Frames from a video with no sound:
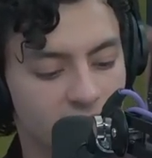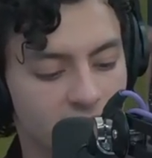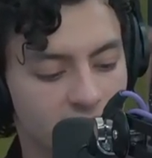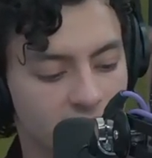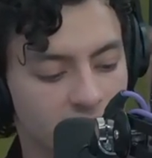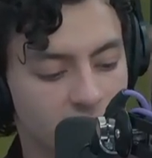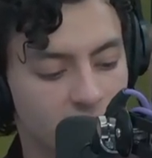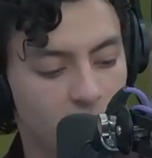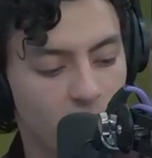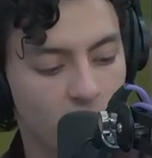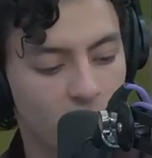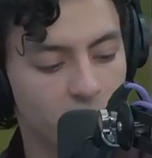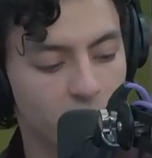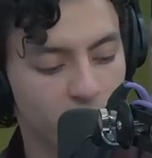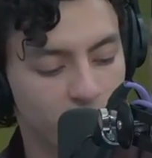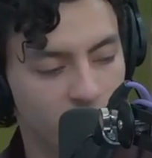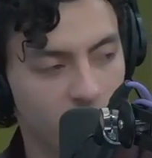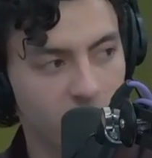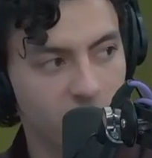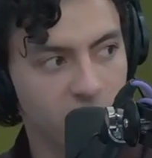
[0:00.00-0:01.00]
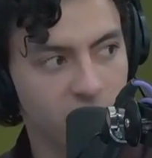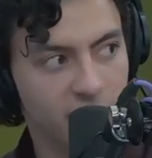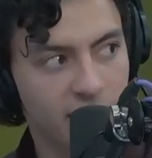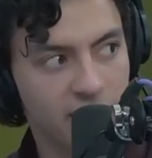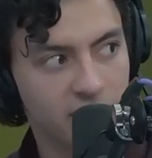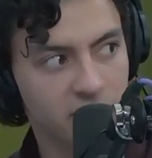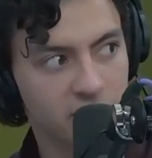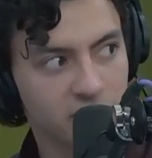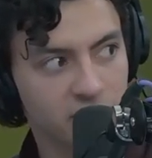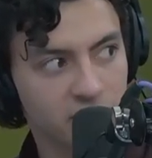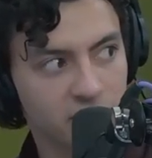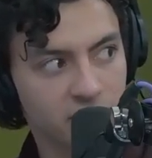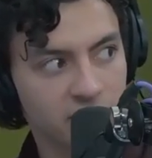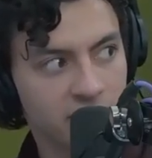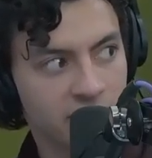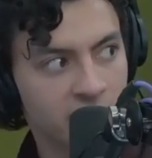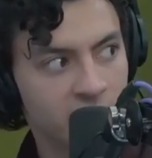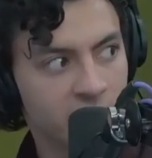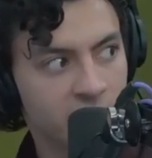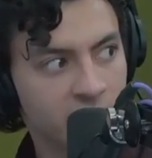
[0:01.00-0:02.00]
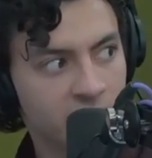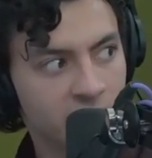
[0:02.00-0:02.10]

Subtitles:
support from international students, Hannah?